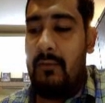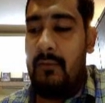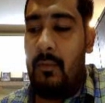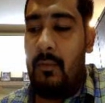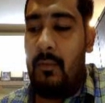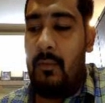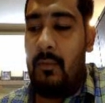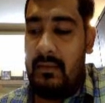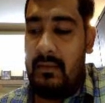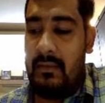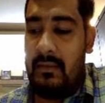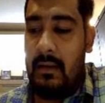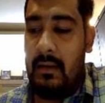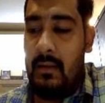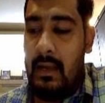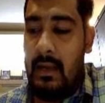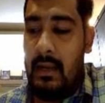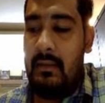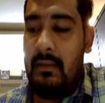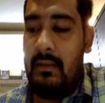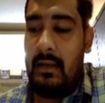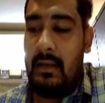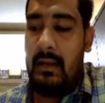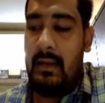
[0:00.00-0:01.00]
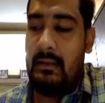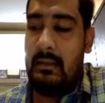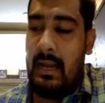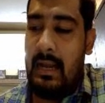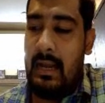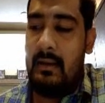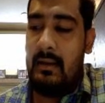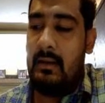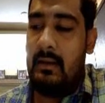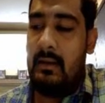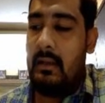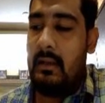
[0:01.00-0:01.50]
from Hyderabad, right?
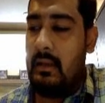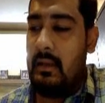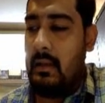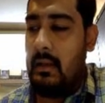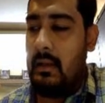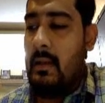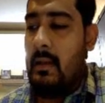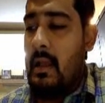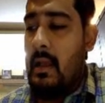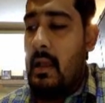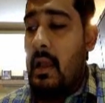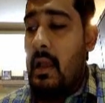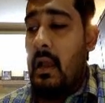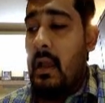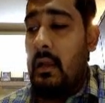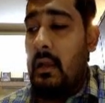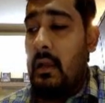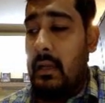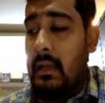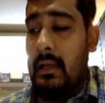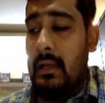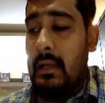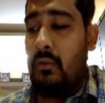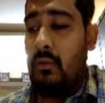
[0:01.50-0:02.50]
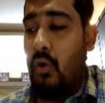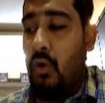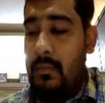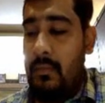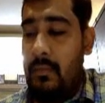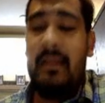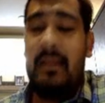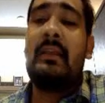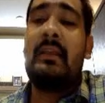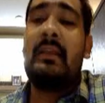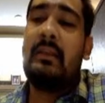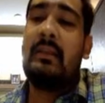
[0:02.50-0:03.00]
And he told
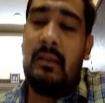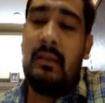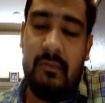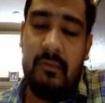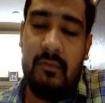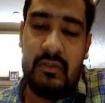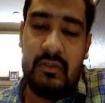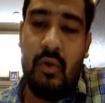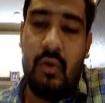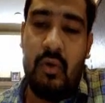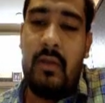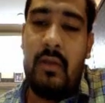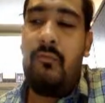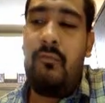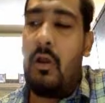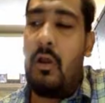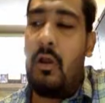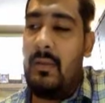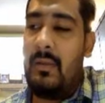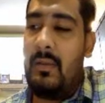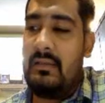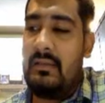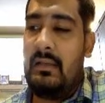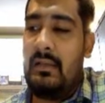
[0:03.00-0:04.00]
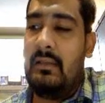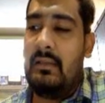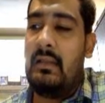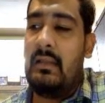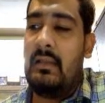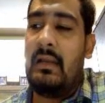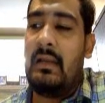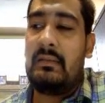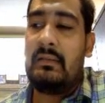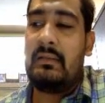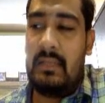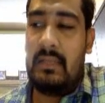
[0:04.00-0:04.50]
me he was going for basically the
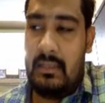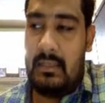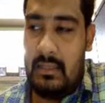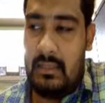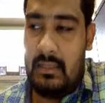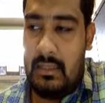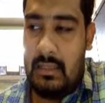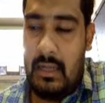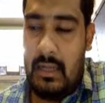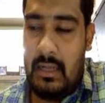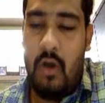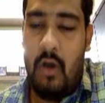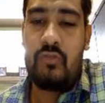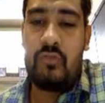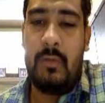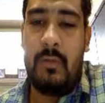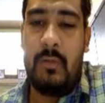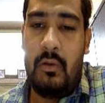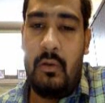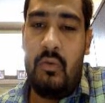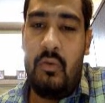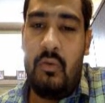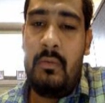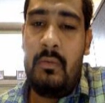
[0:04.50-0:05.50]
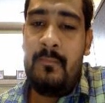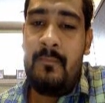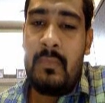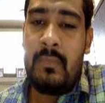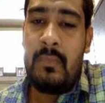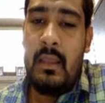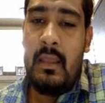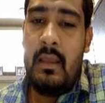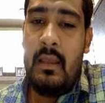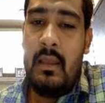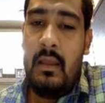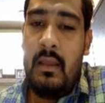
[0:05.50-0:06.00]
nursing Ausbildung.
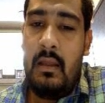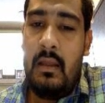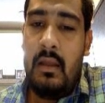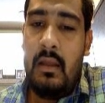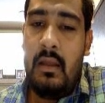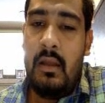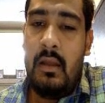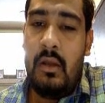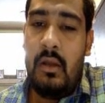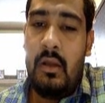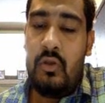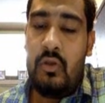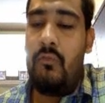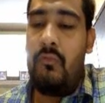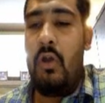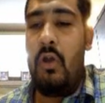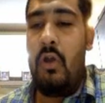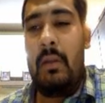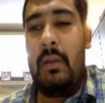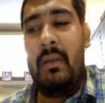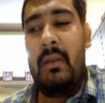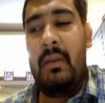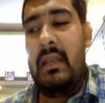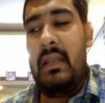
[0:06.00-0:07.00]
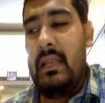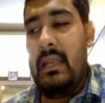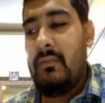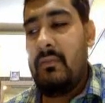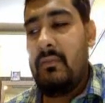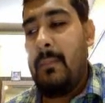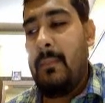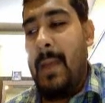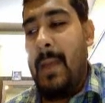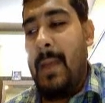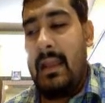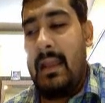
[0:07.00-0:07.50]
You won't believe
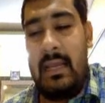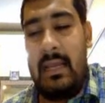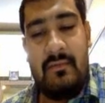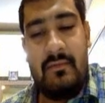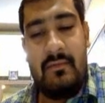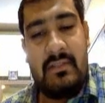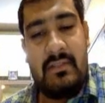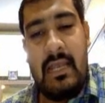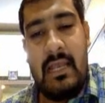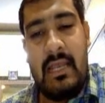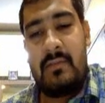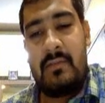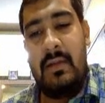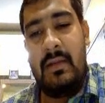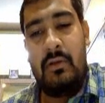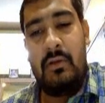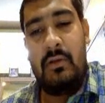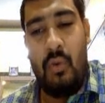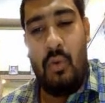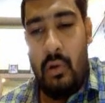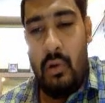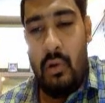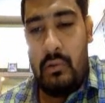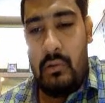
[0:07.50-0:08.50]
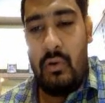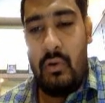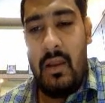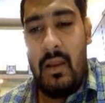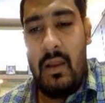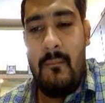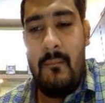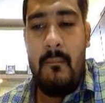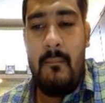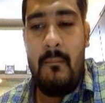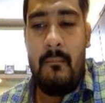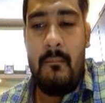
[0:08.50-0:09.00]
the package which has been told to
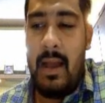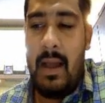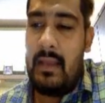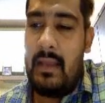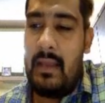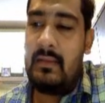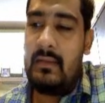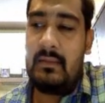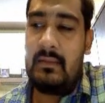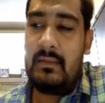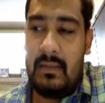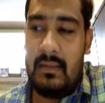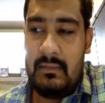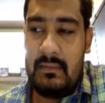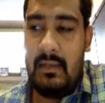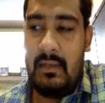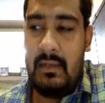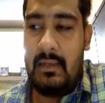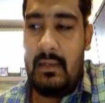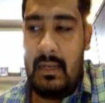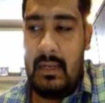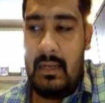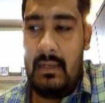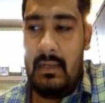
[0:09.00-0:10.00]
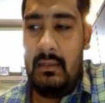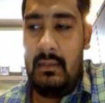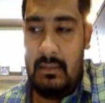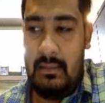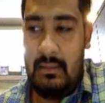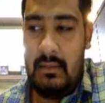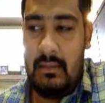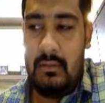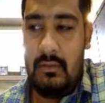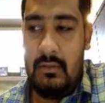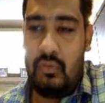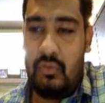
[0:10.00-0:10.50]
him by his consultant,
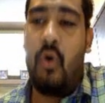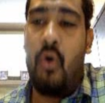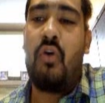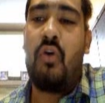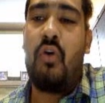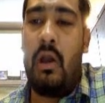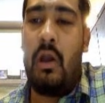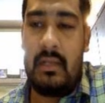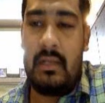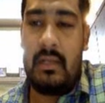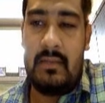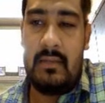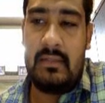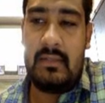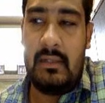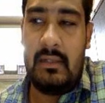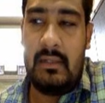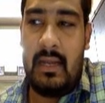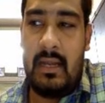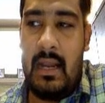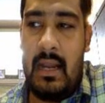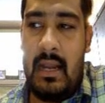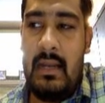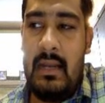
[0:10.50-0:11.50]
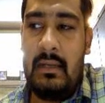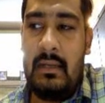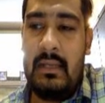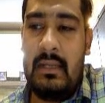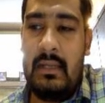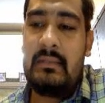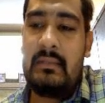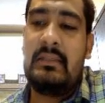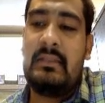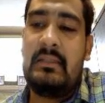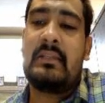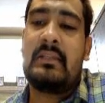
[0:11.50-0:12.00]
so-called consultant,
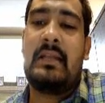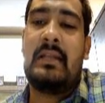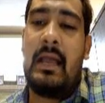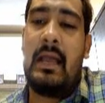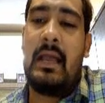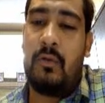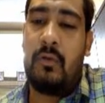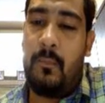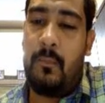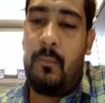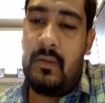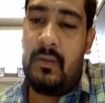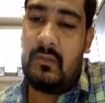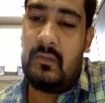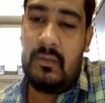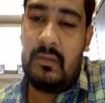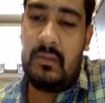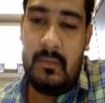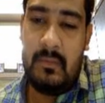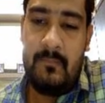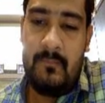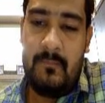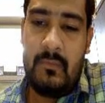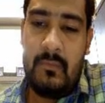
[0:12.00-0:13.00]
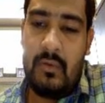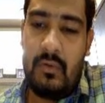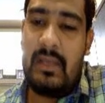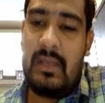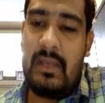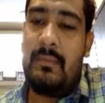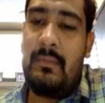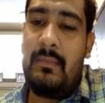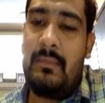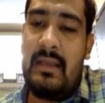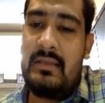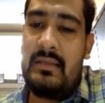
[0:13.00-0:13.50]
is 6 lakh rupees. You can
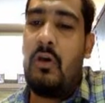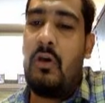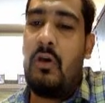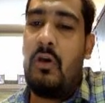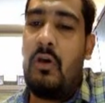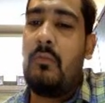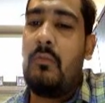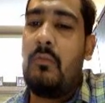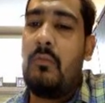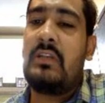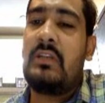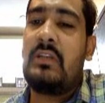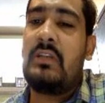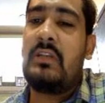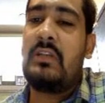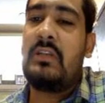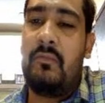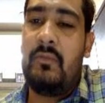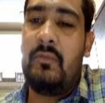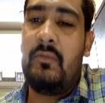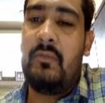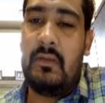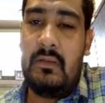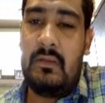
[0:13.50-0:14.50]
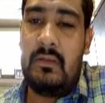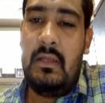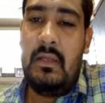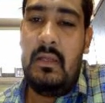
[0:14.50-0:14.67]
imagine almost double of this.